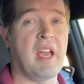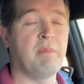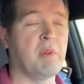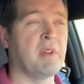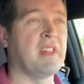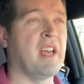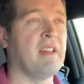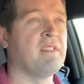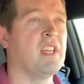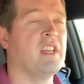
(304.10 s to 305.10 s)
happy with
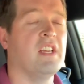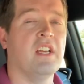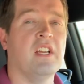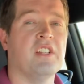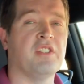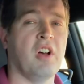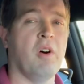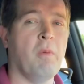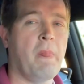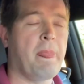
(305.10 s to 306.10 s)
that.
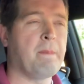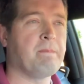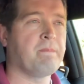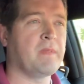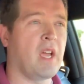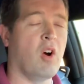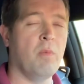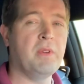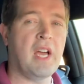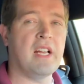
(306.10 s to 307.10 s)
So, I
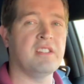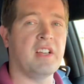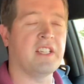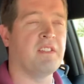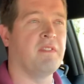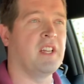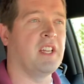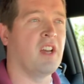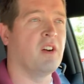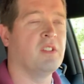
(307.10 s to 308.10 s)
hope you guys liked the
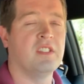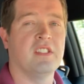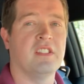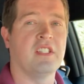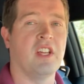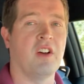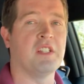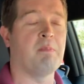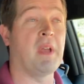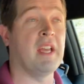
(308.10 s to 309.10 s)
video. You know,
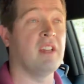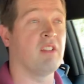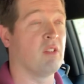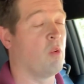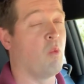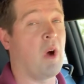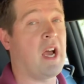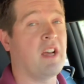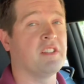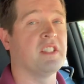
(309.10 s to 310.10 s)
it's been a
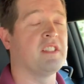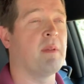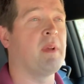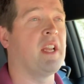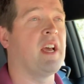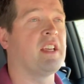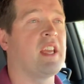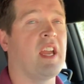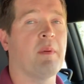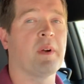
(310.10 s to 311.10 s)
while since I've been on
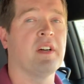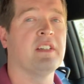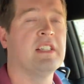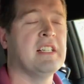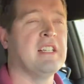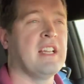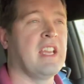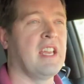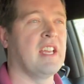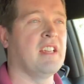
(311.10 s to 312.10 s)
camera,
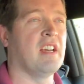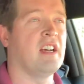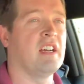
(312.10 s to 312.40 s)
and